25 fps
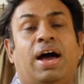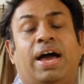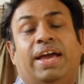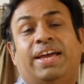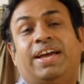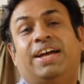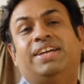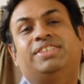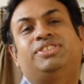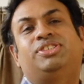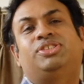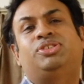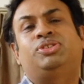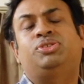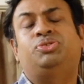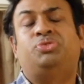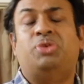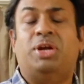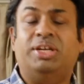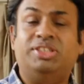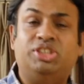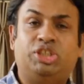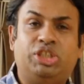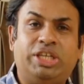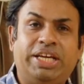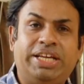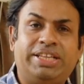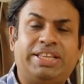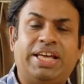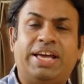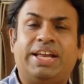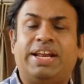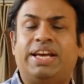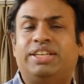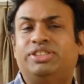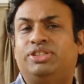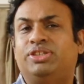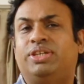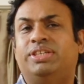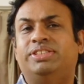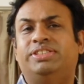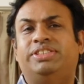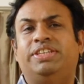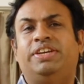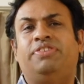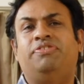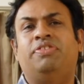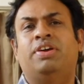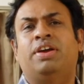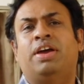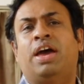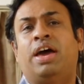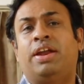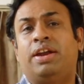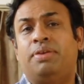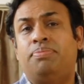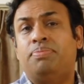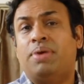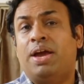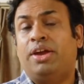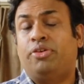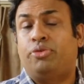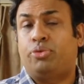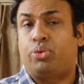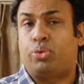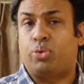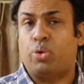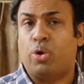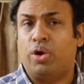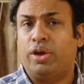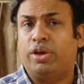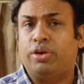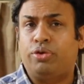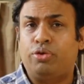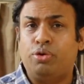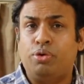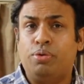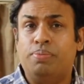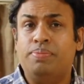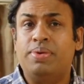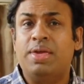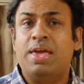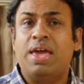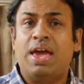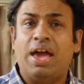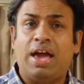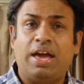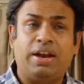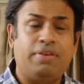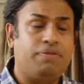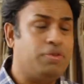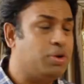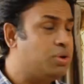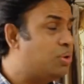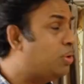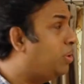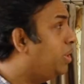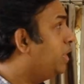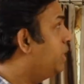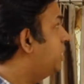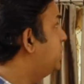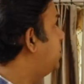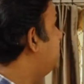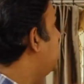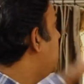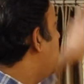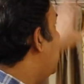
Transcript: Hi guys, this is Ranjit, and as you can see, we are in my drawing room. And if you notice,